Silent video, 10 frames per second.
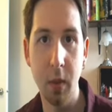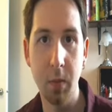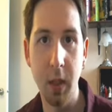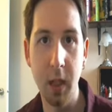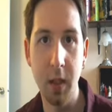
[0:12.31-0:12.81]

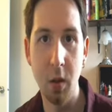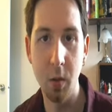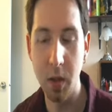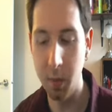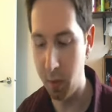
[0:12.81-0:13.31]
please
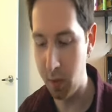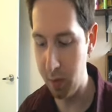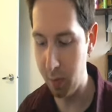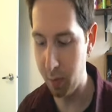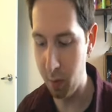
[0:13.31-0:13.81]
don't spoil
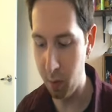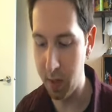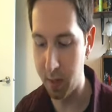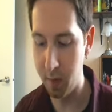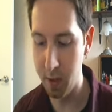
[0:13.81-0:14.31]
it for the
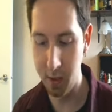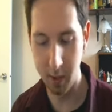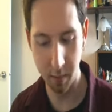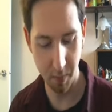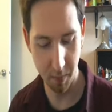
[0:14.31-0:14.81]
rest of
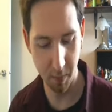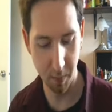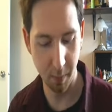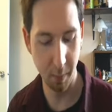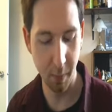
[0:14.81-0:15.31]
us.
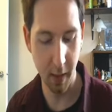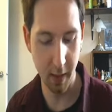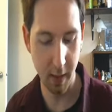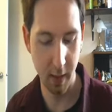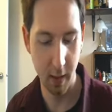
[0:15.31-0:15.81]

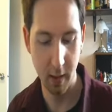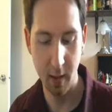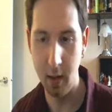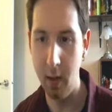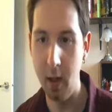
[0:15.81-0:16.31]
But
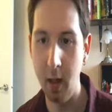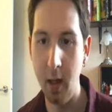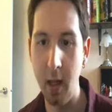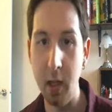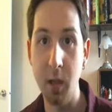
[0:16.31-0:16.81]

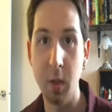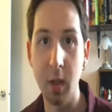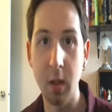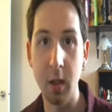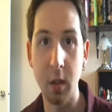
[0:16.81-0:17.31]
I just
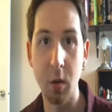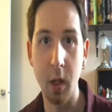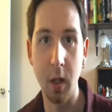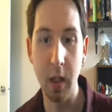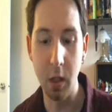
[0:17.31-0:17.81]
wanted to
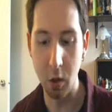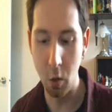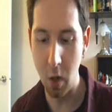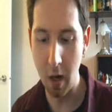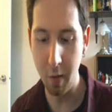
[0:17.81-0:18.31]
quickly
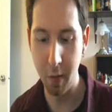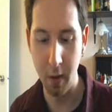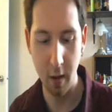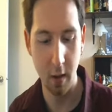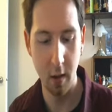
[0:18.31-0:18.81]
show off
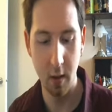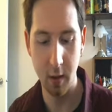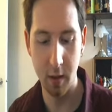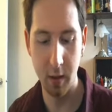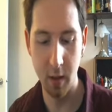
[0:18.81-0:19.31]

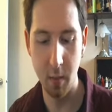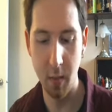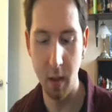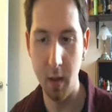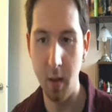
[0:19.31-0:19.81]
some
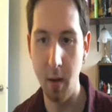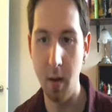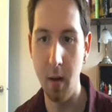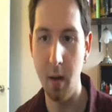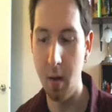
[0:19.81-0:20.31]

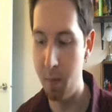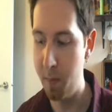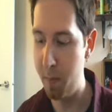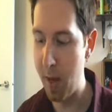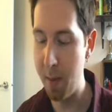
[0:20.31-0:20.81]

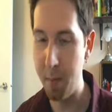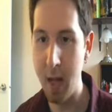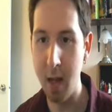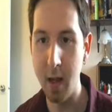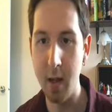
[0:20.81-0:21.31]

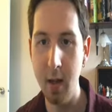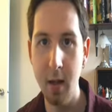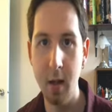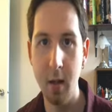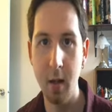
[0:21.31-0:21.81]

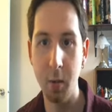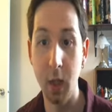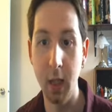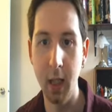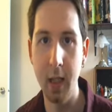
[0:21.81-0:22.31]

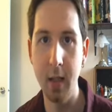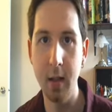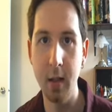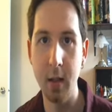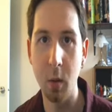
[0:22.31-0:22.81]

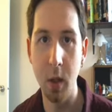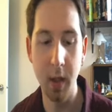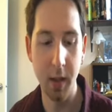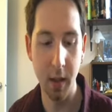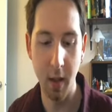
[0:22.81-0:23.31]
Batman-related
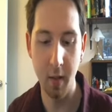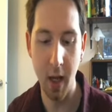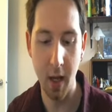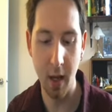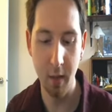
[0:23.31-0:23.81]
toys that I
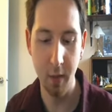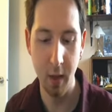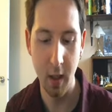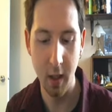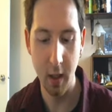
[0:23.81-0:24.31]
have
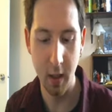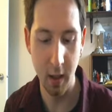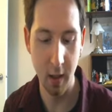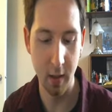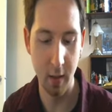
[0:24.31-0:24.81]

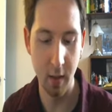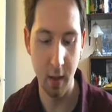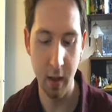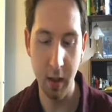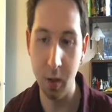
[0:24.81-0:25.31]
and the
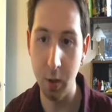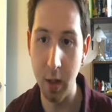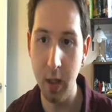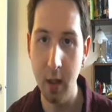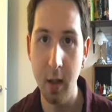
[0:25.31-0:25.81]

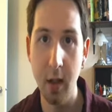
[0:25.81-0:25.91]
history